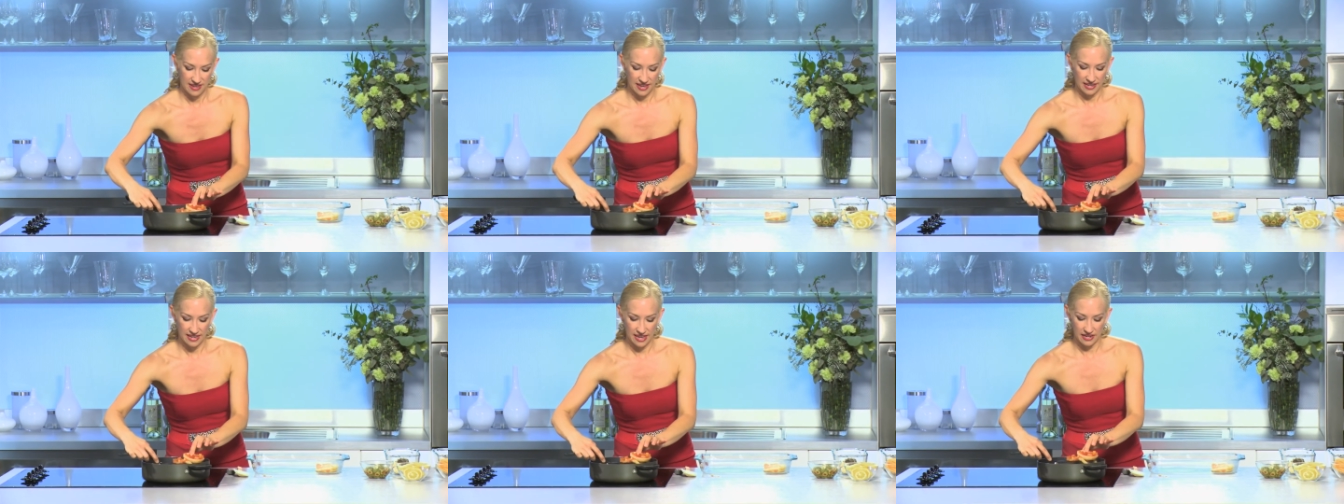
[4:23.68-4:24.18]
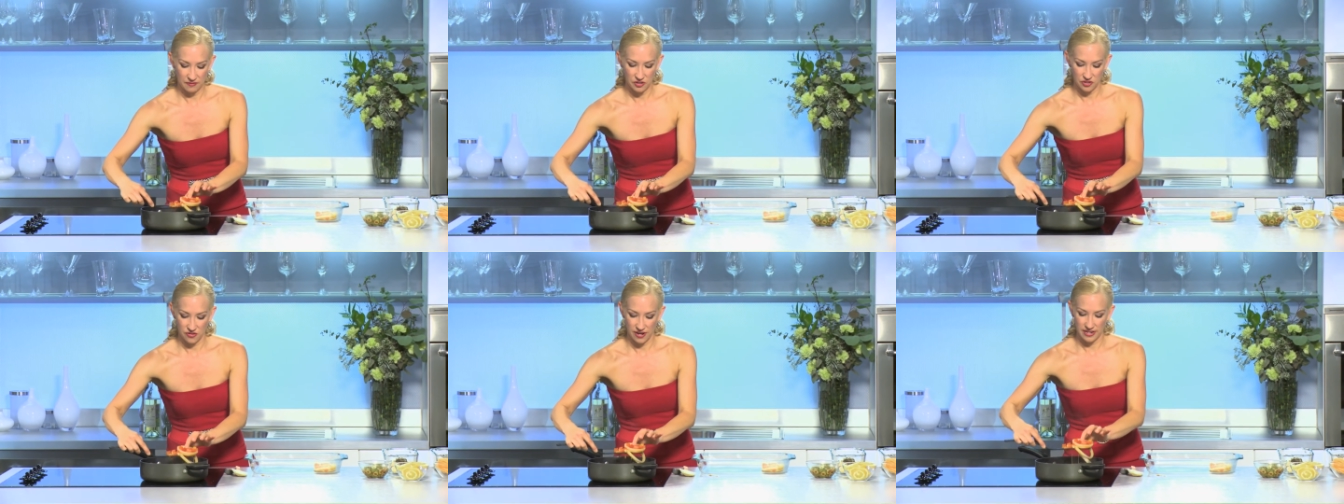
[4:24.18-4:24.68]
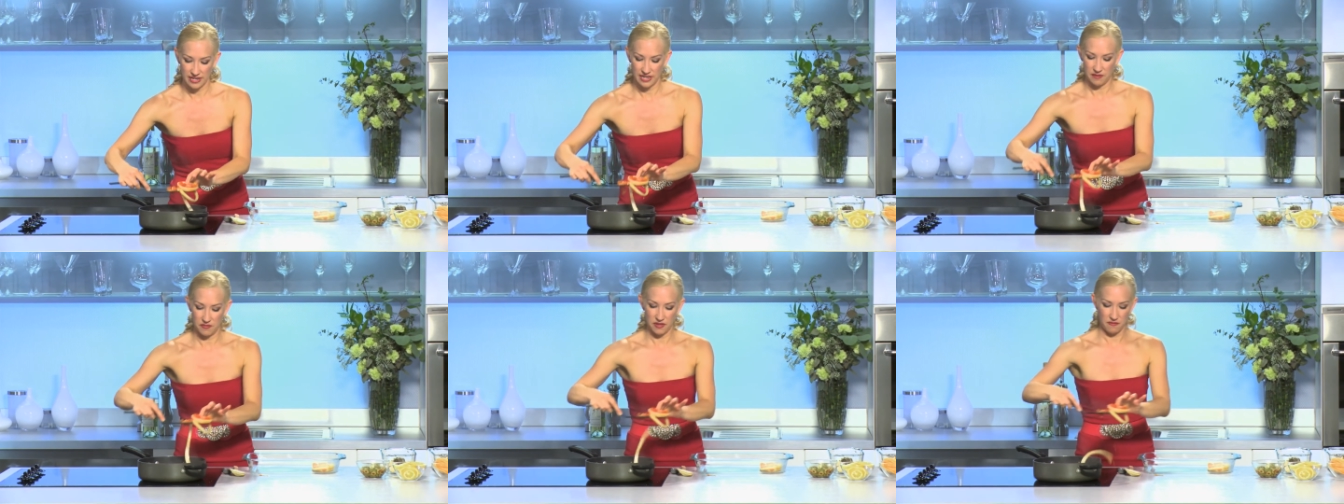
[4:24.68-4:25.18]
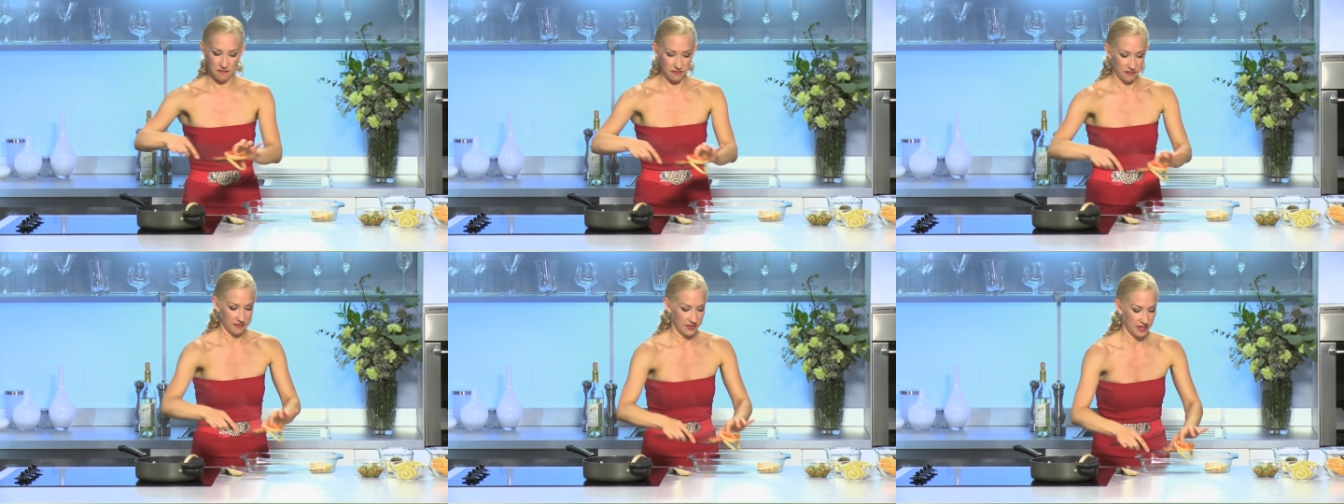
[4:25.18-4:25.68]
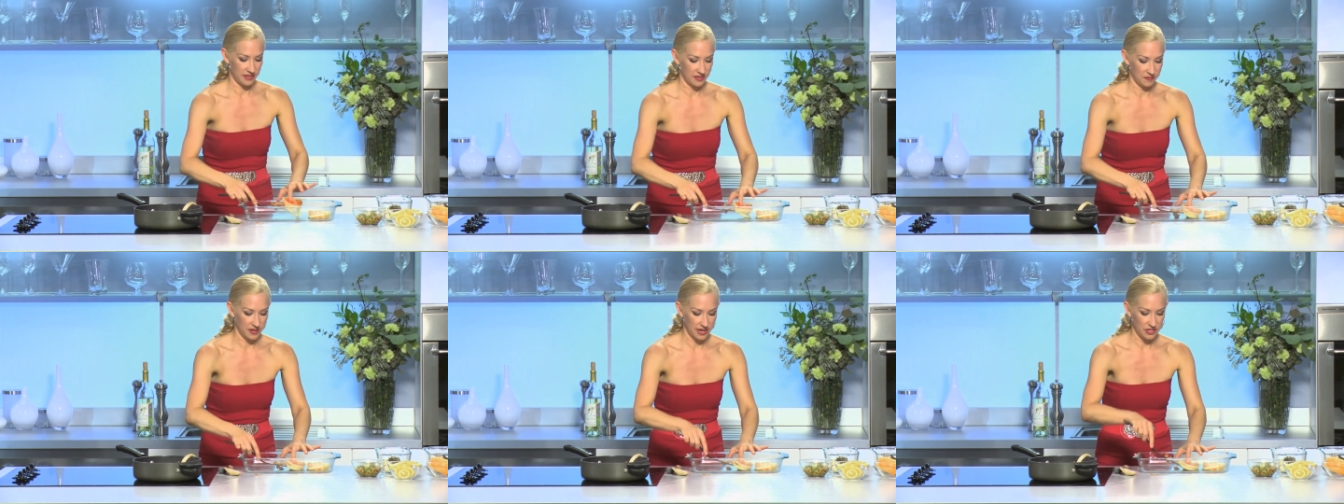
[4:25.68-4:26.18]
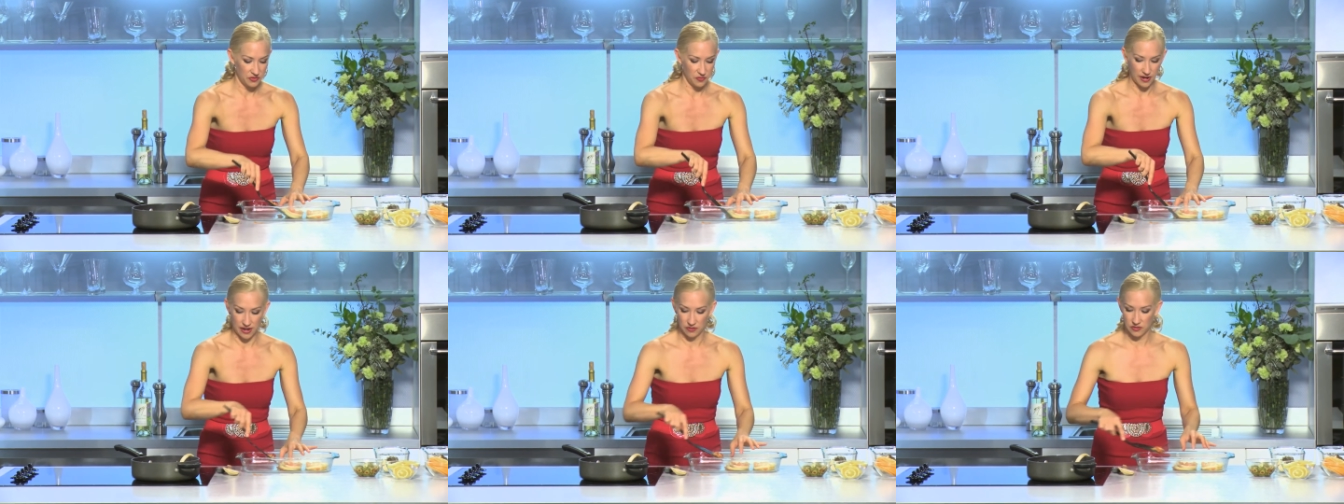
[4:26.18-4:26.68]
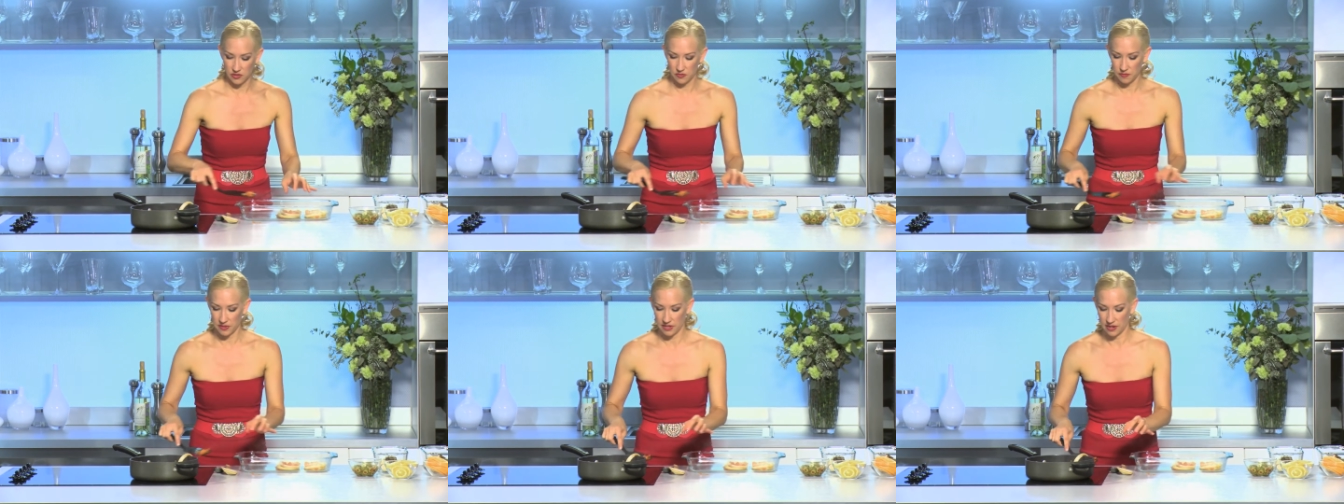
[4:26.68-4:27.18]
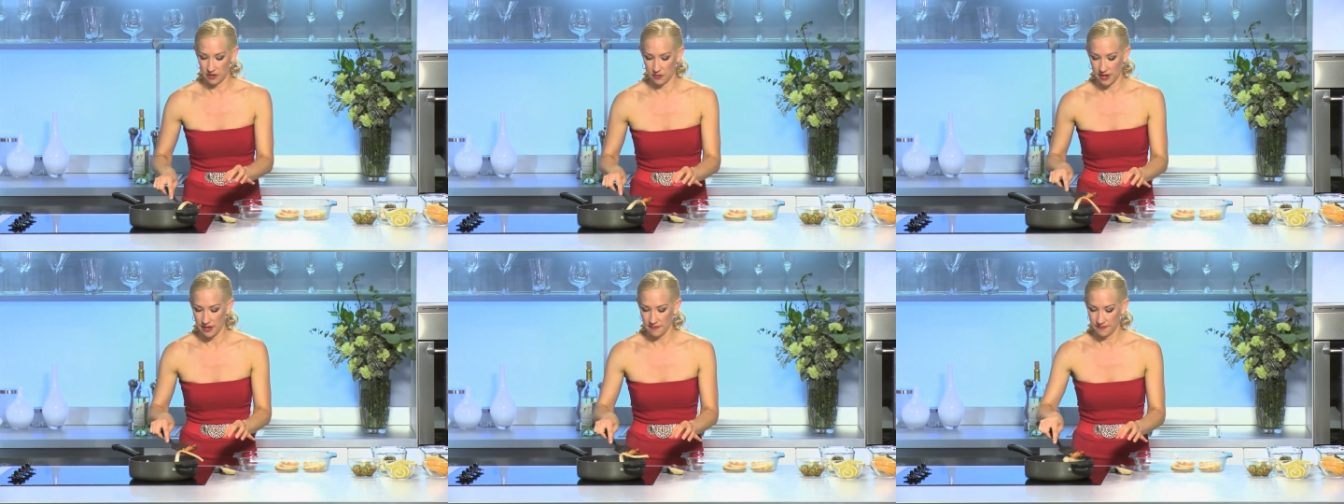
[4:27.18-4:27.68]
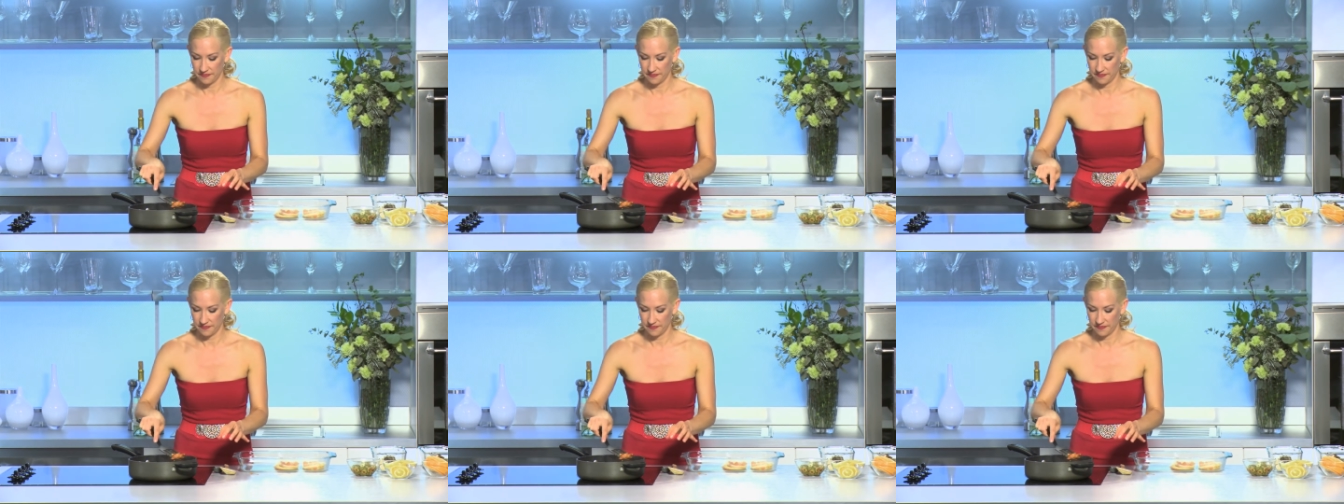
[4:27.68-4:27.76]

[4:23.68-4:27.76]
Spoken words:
Again, I'm just trying to keep them in some nice rounds. Whoops, he got away.